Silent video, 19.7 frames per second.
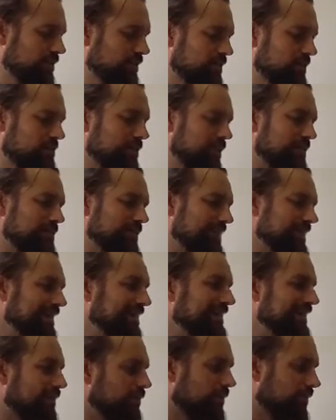sometimes
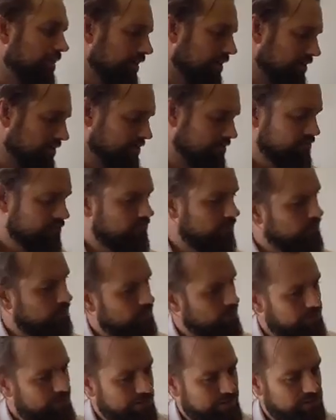leading with it,
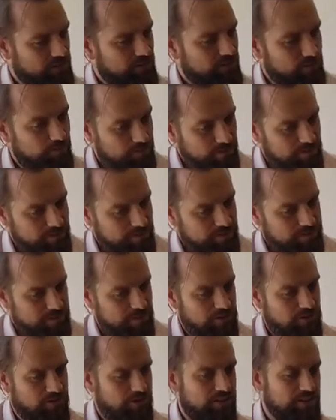reflecting on the previous
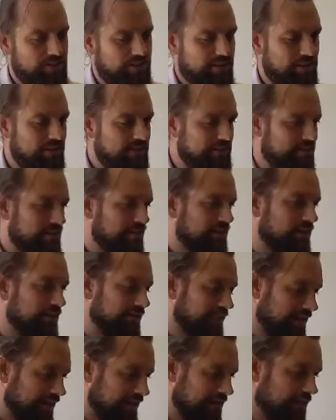session is easier
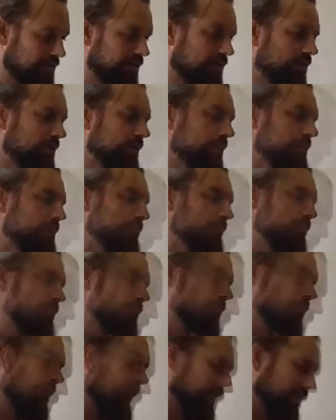than
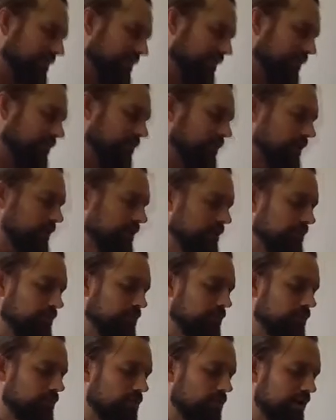ending with it
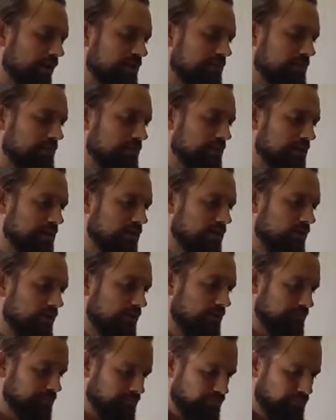as a
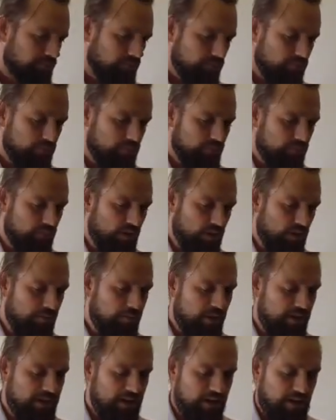plenary.
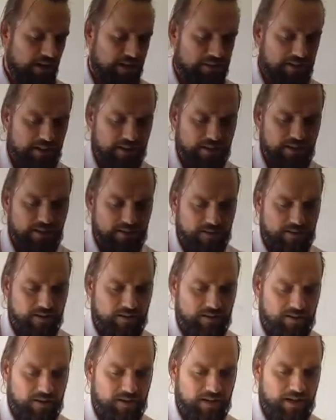But I think
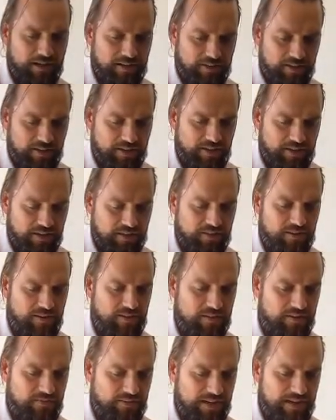
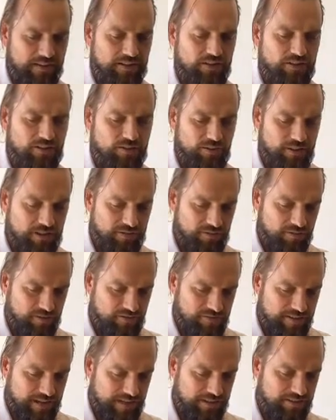that the fact that you need to
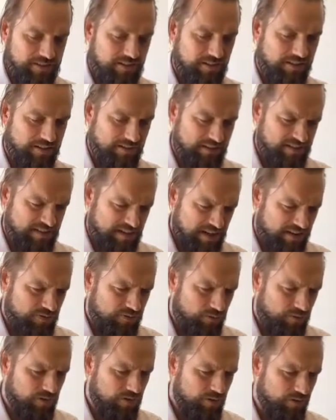reflect and
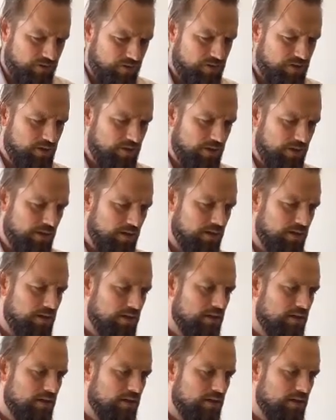understand what you are doing